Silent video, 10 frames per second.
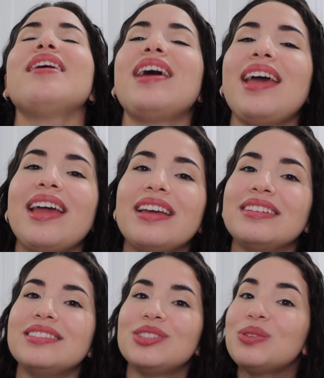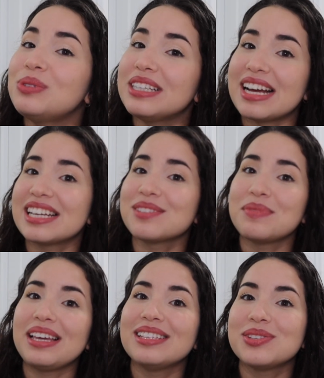And someone asked
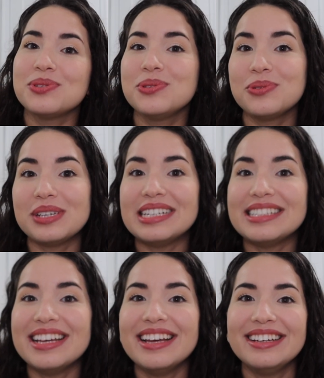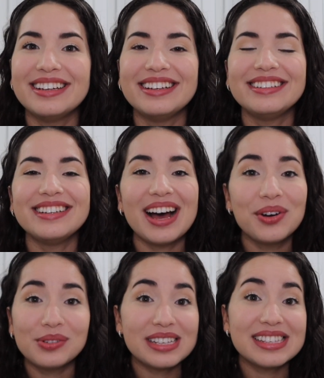me to do it
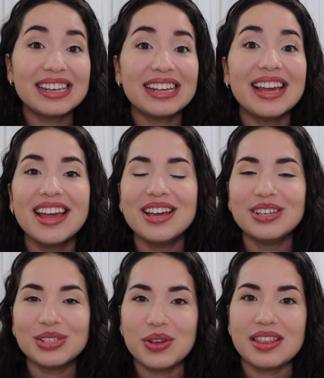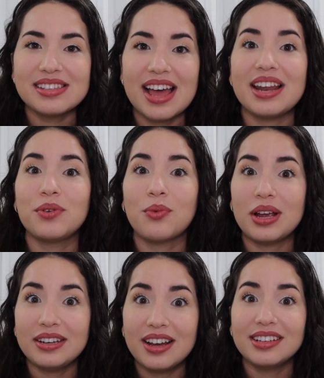now recently, so I decided
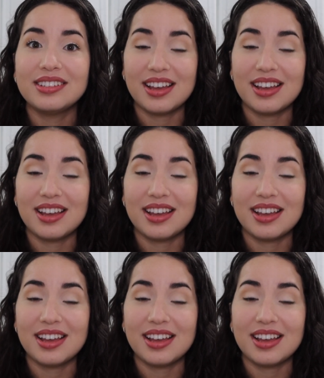why not.